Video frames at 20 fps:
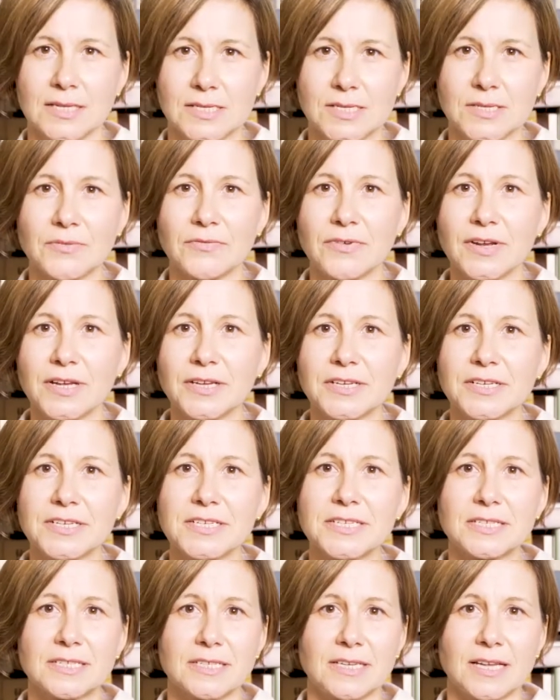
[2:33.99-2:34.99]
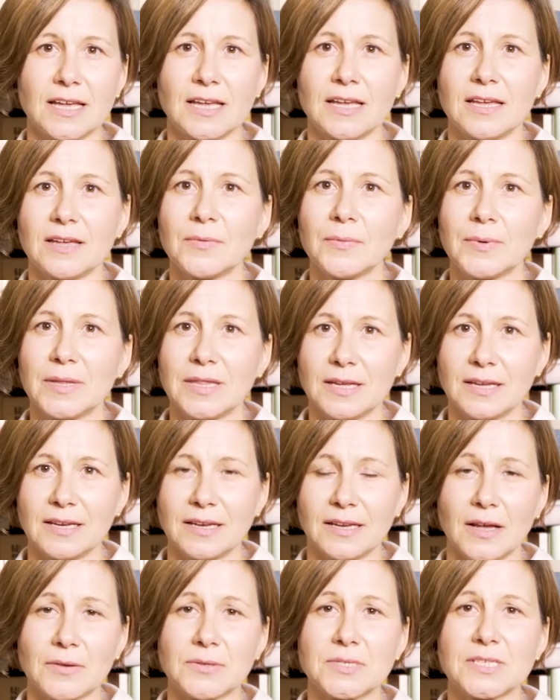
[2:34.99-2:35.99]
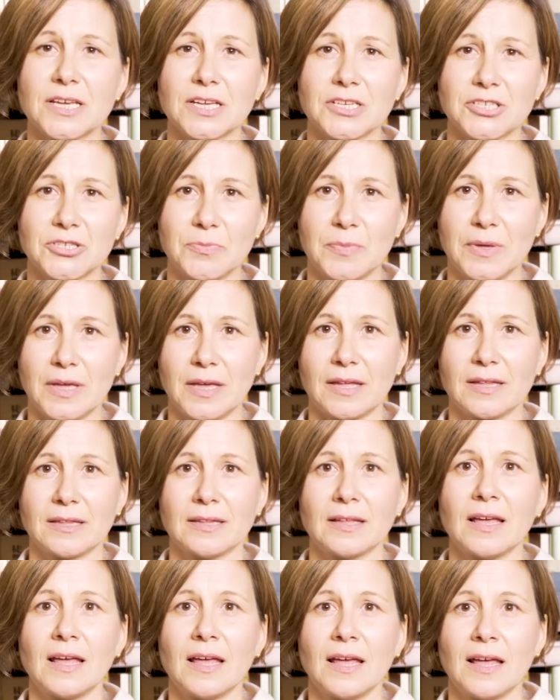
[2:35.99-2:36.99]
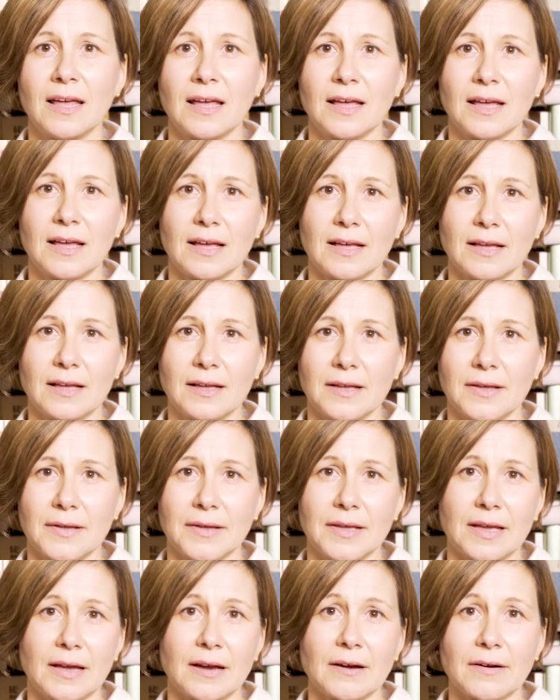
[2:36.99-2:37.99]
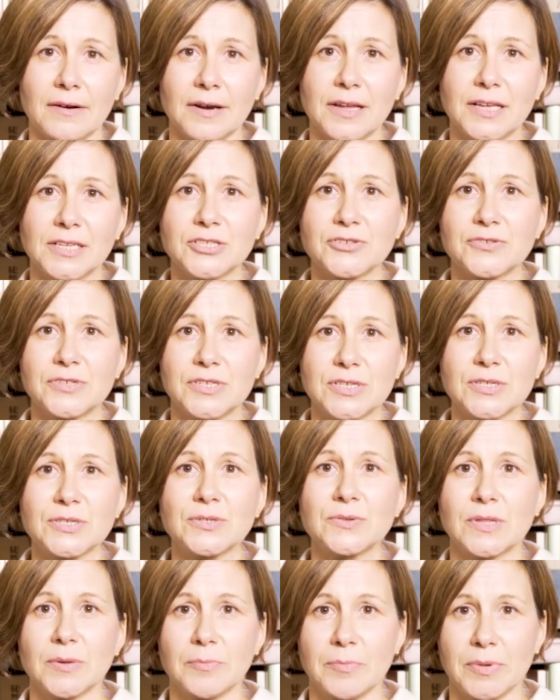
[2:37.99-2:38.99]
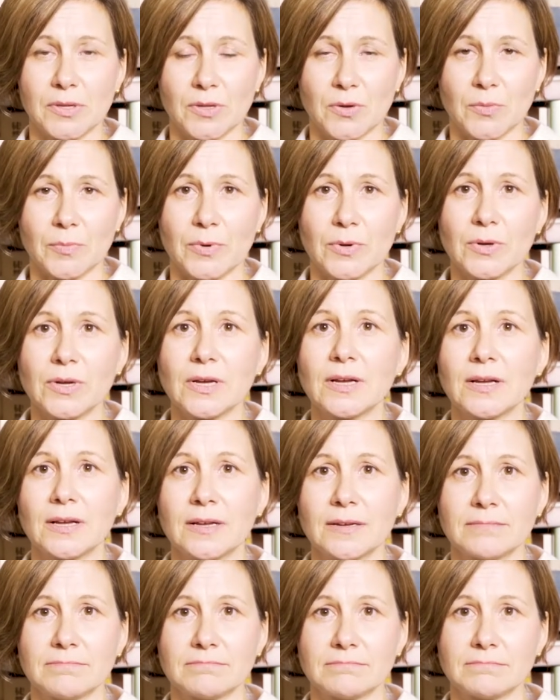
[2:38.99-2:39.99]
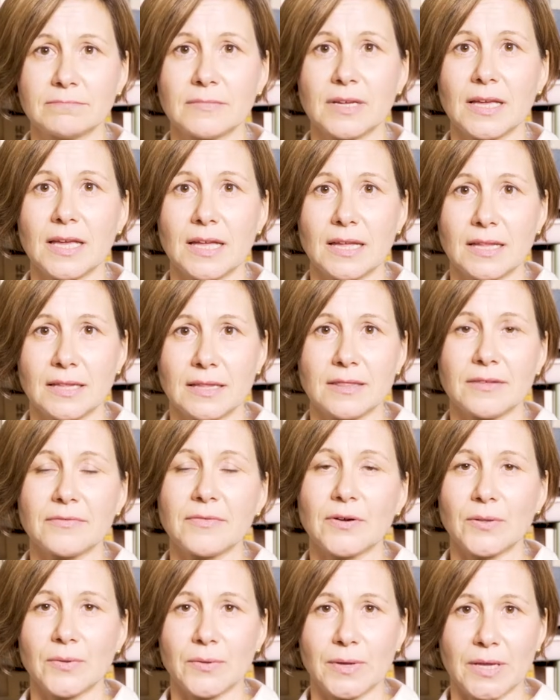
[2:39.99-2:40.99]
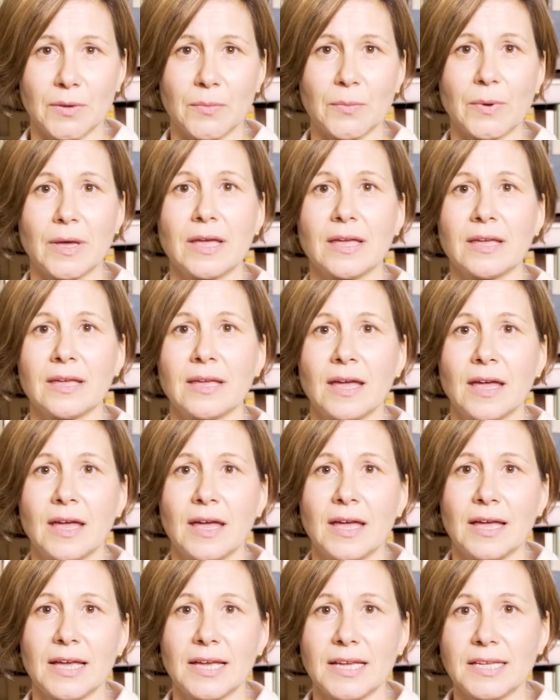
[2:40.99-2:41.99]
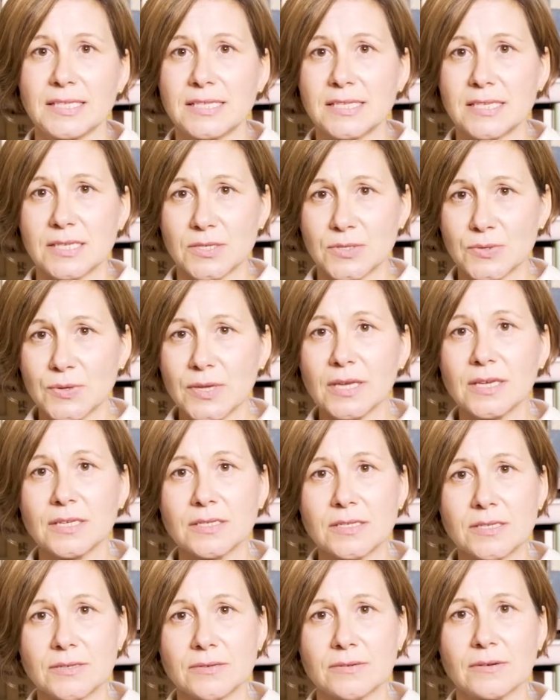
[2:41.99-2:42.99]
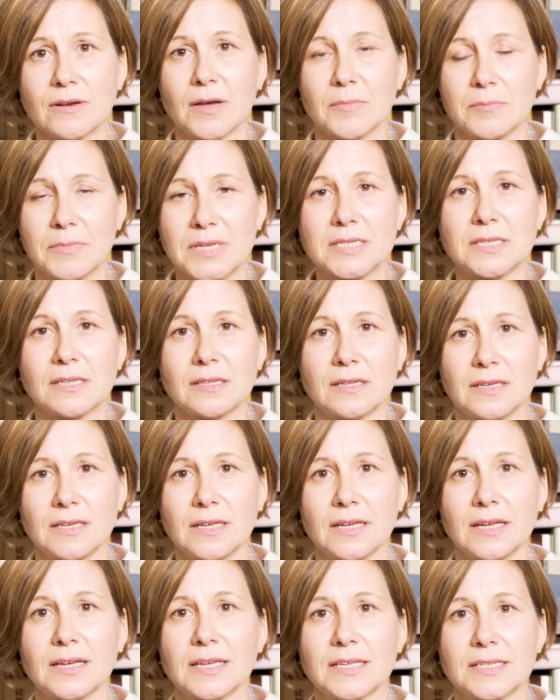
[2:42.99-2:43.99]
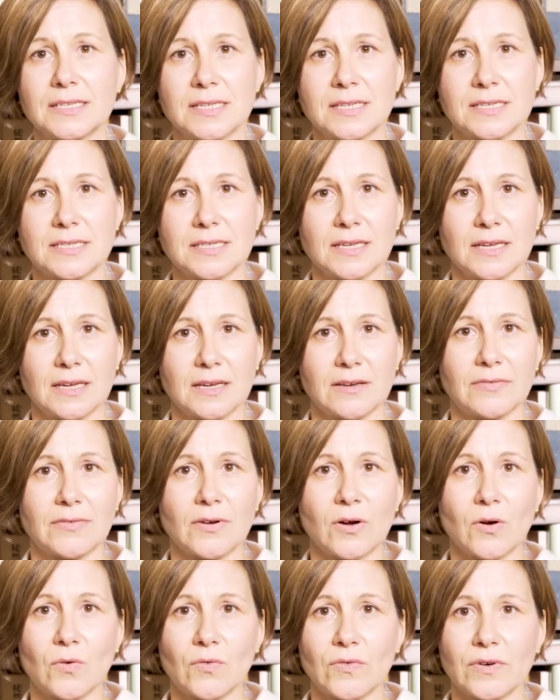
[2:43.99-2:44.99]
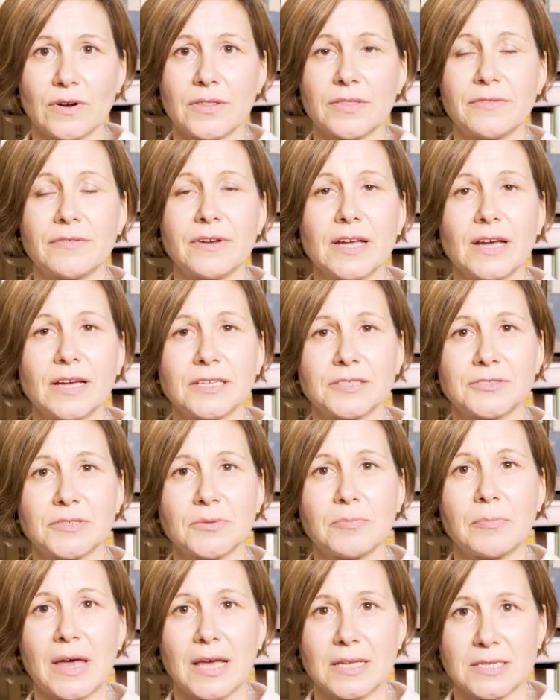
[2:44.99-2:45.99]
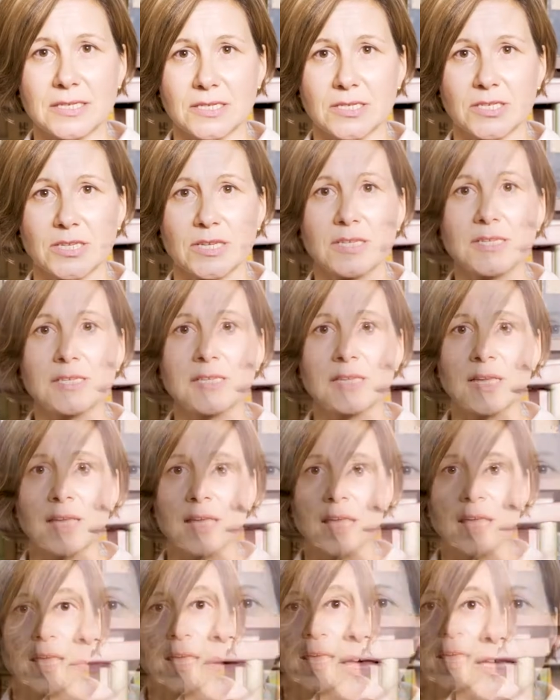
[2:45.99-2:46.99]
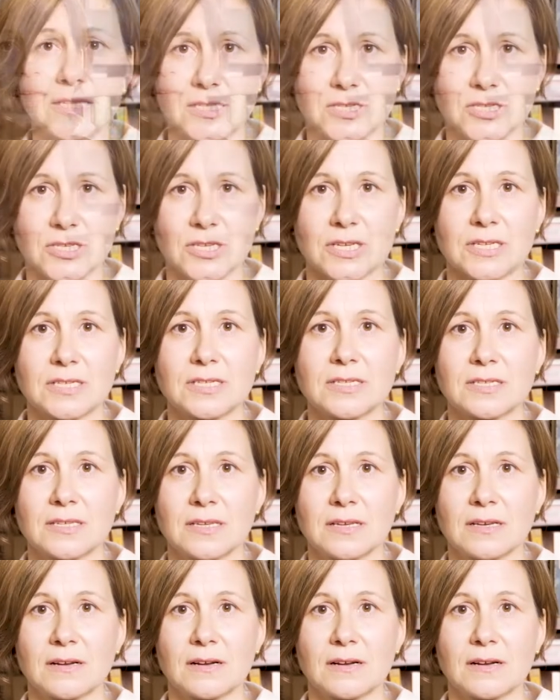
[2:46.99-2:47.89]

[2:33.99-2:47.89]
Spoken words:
So readers today, within and outside Japan, are introduced to the pillow book in the following way. It's a zuihitsu, a miscellany consisting of over 300 passages. The passages